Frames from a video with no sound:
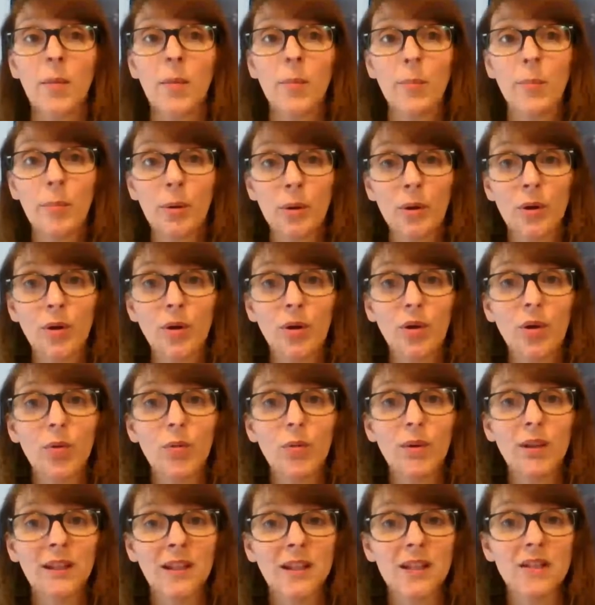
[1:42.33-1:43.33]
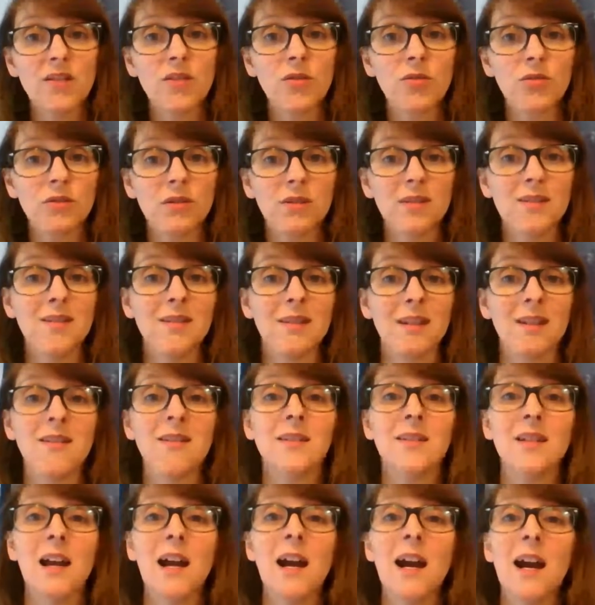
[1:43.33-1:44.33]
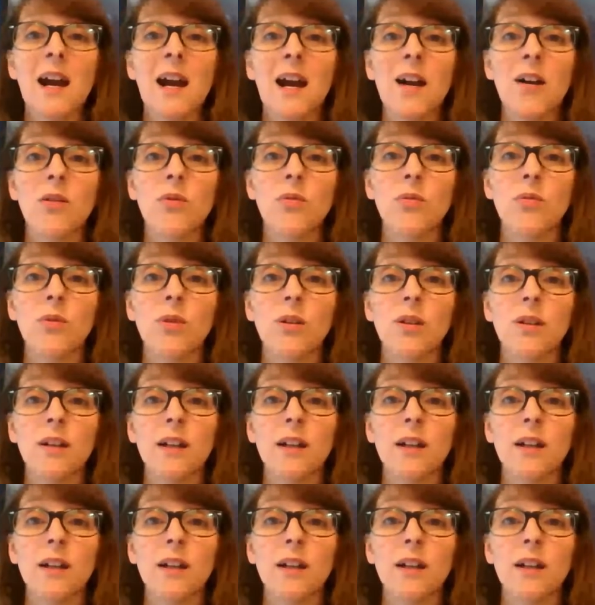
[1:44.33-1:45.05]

but we need to understand how